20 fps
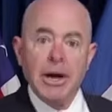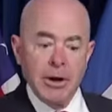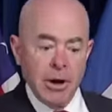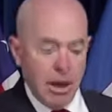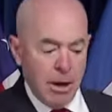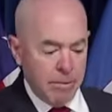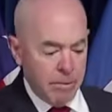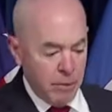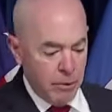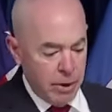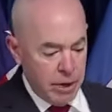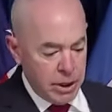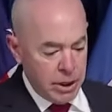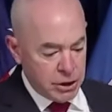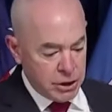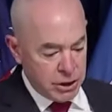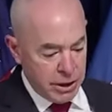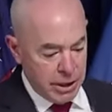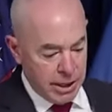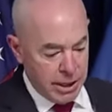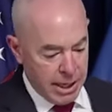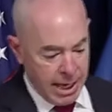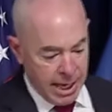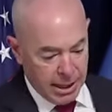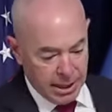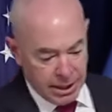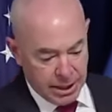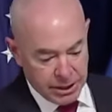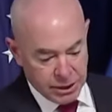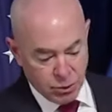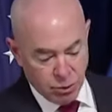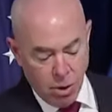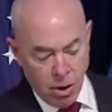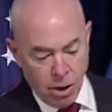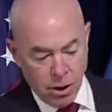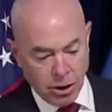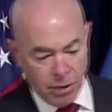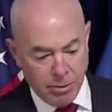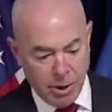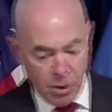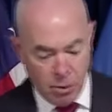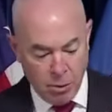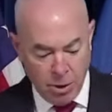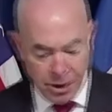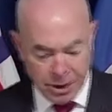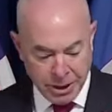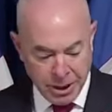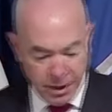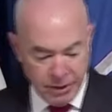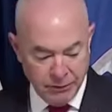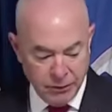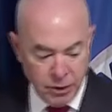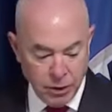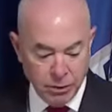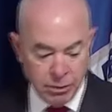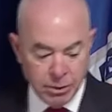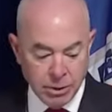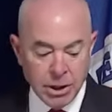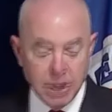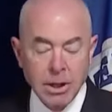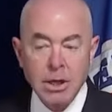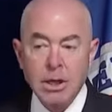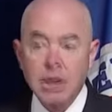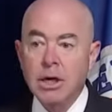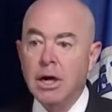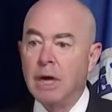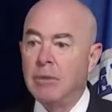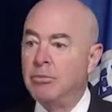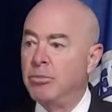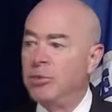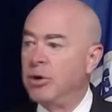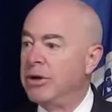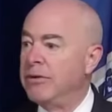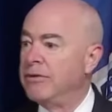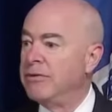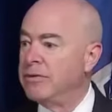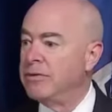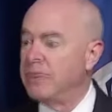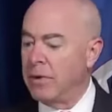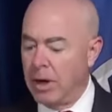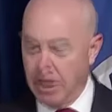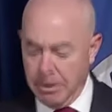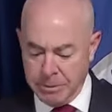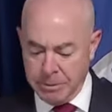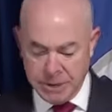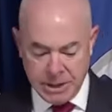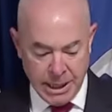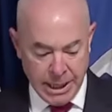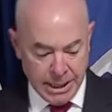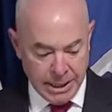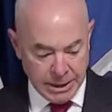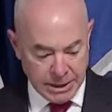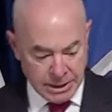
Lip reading: greatest terrorism-related threats to the U.S. is homegrown.